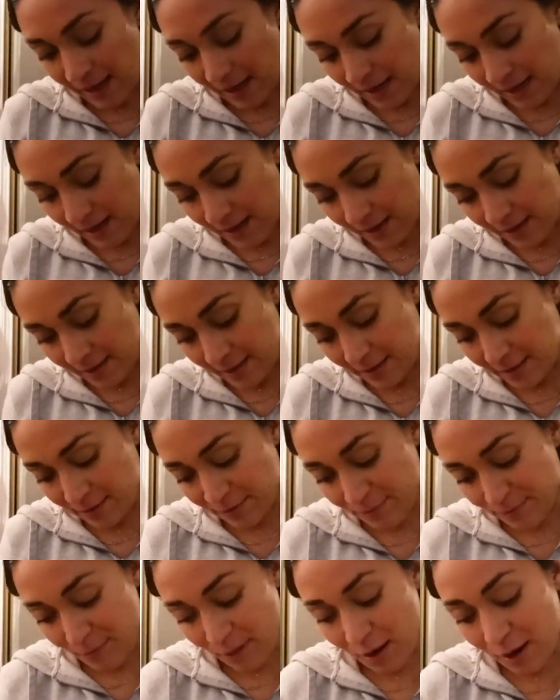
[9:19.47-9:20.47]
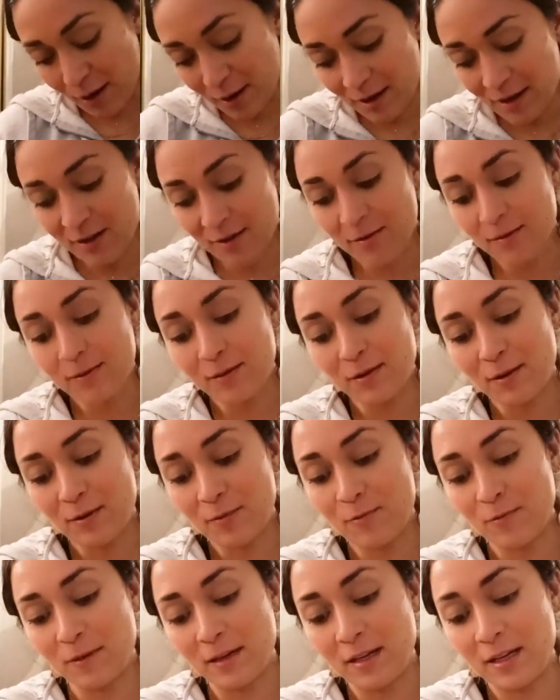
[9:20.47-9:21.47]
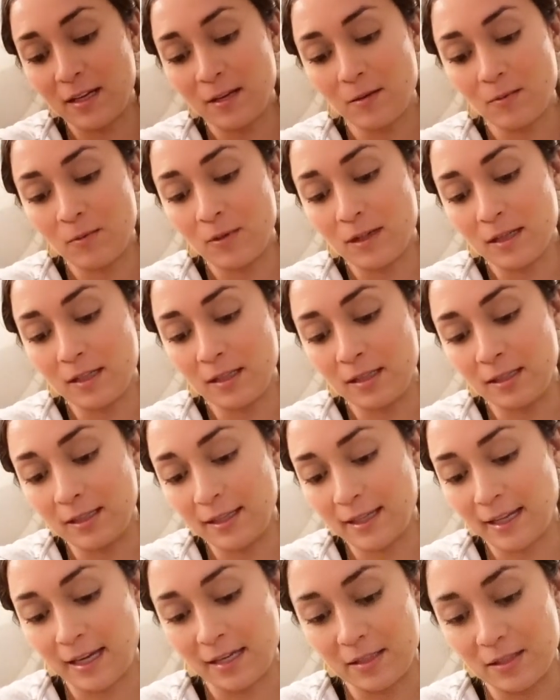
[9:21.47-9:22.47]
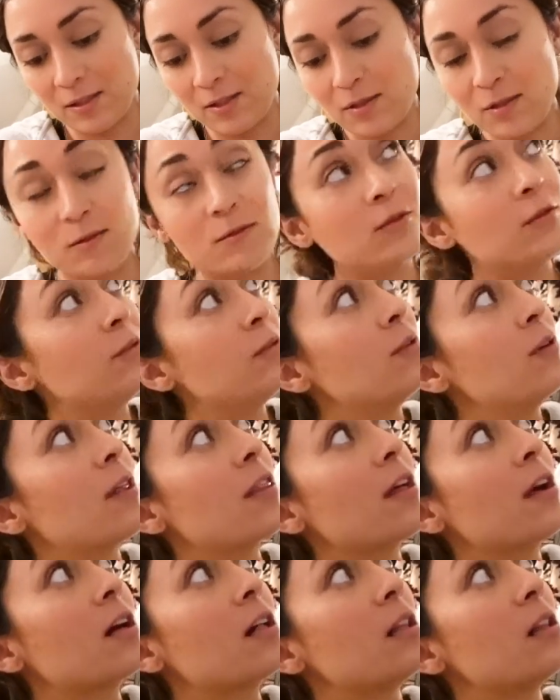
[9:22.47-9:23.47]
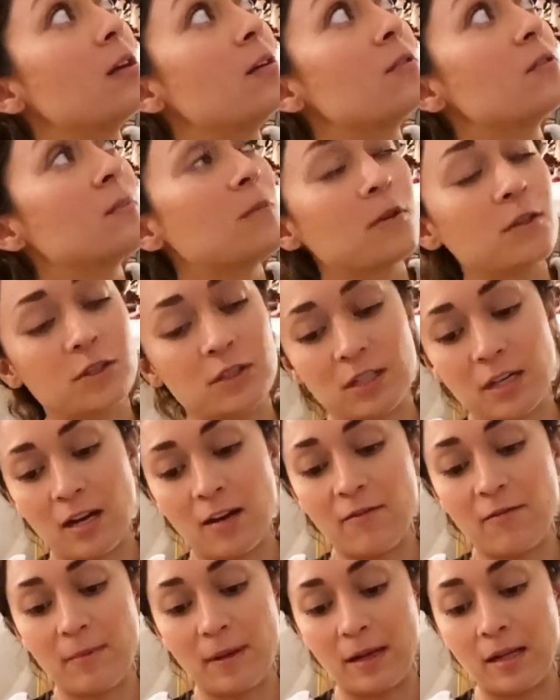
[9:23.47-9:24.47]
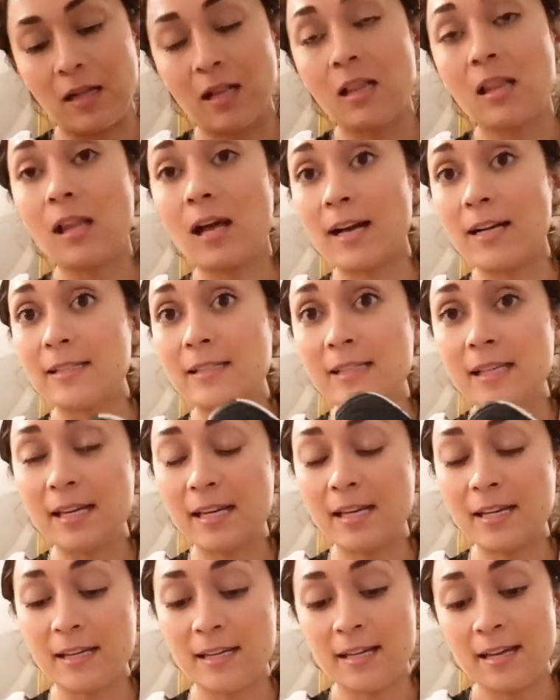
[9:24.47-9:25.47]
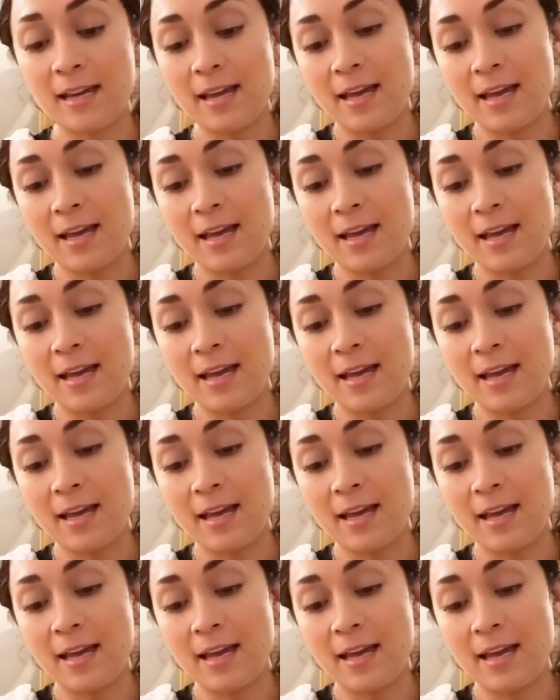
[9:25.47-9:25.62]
And tomorrow we will get to the clothes portion of my closet